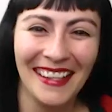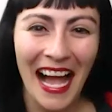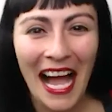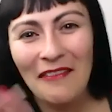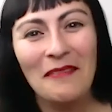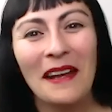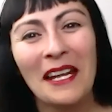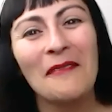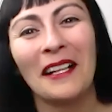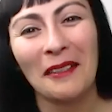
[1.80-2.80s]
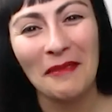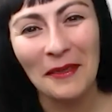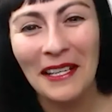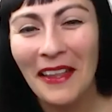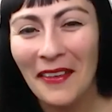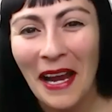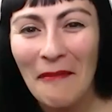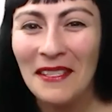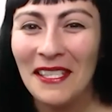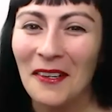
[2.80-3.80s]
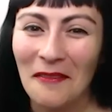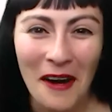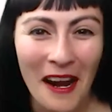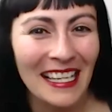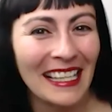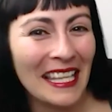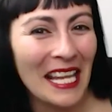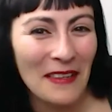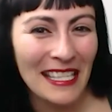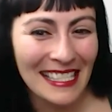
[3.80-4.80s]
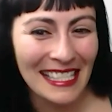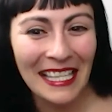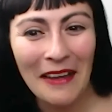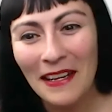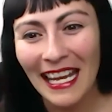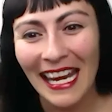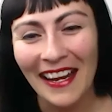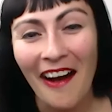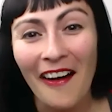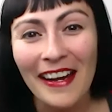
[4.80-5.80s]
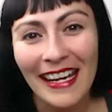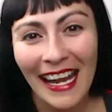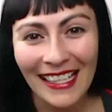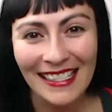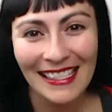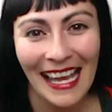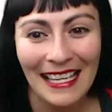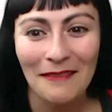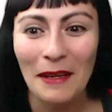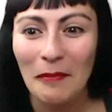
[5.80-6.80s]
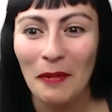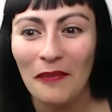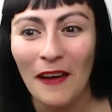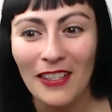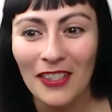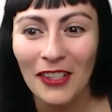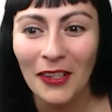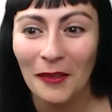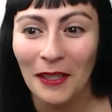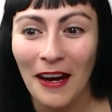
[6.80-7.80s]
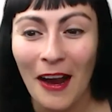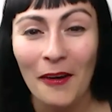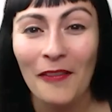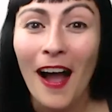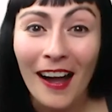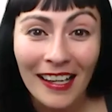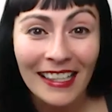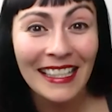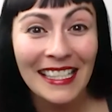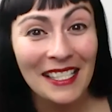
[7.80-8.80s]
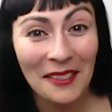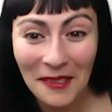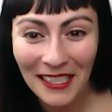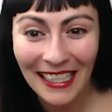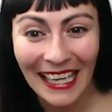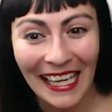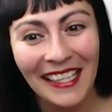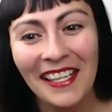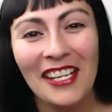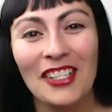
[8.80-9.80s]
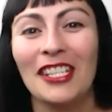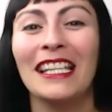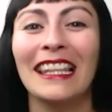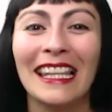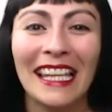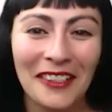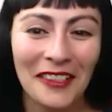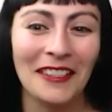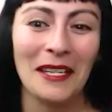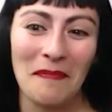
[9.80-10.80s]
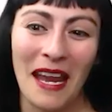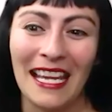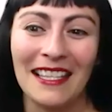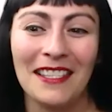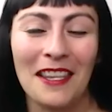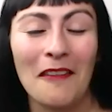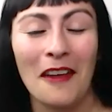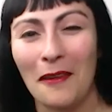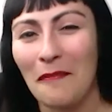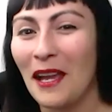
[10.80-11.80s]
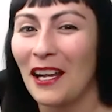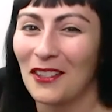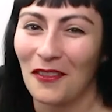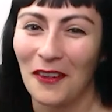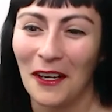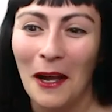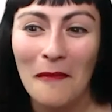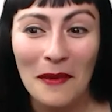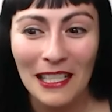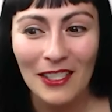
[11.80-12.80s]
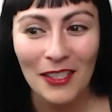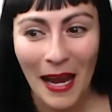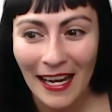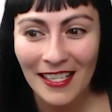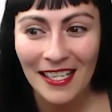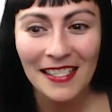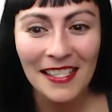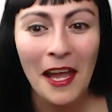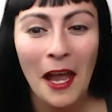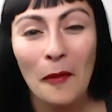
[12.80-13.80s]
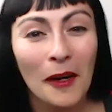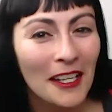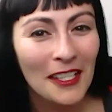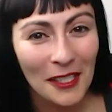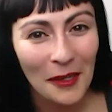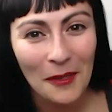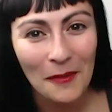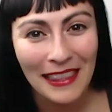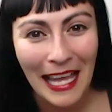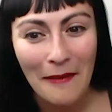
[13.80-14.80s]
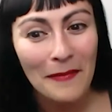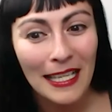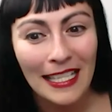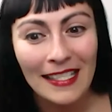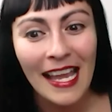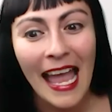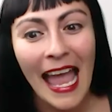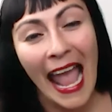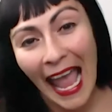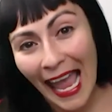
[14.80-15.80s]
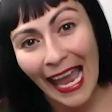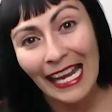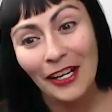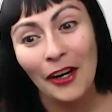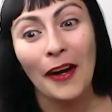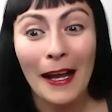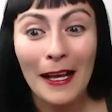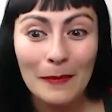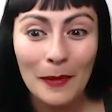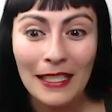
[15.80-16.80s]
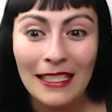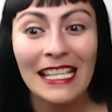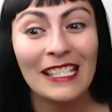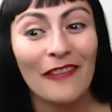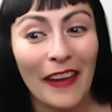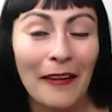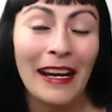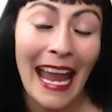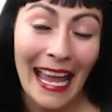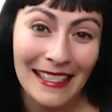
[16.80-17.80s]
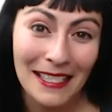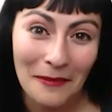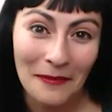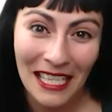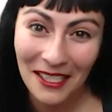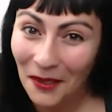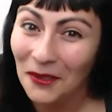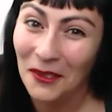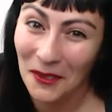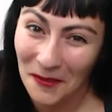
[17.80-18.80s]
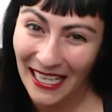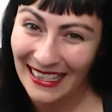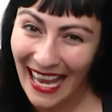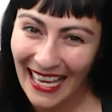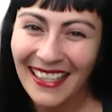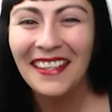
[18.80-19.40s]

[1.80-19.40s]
Hi, everybody. Welcome to another episode of Project Lemons to Lemonade. Our next guest made a professional career out of ugly doodling. She literally paints the picture for company strategies, and we're going to show you what that means. And her husband is very handsome. He told her to write that.